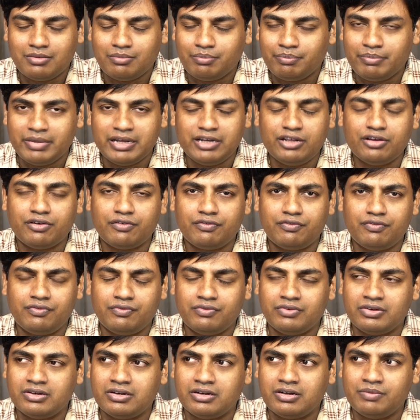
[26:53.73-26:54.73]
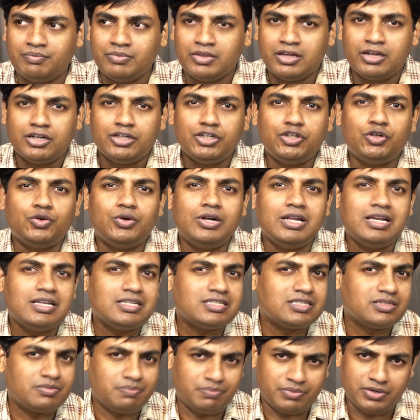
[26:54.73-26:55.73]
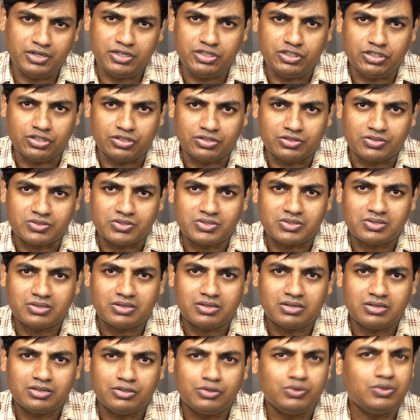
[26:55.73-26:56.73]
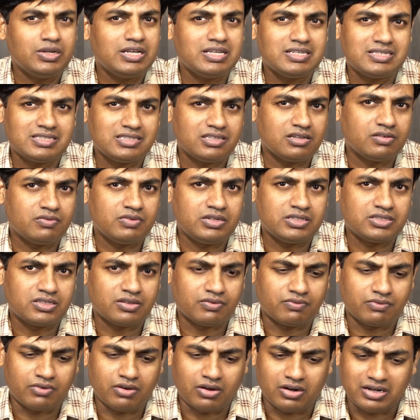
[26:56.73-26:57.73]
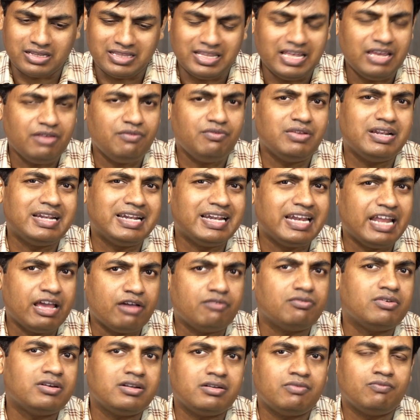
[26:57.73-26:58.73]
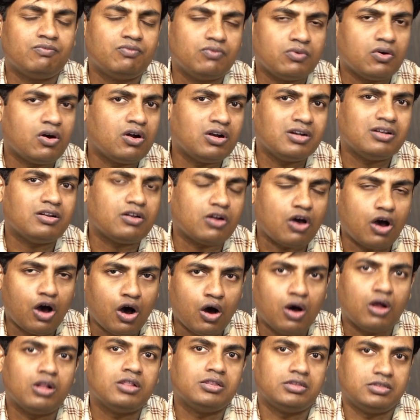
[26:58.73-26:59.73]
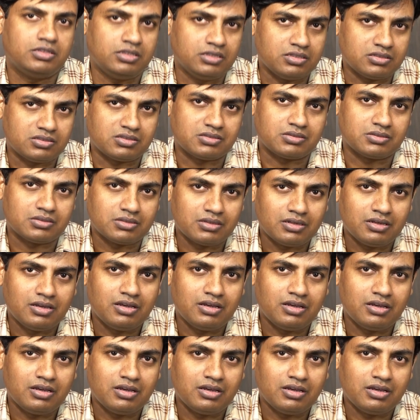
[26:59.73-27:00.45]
Many of today's preachers, today's servants of God, they will never want all this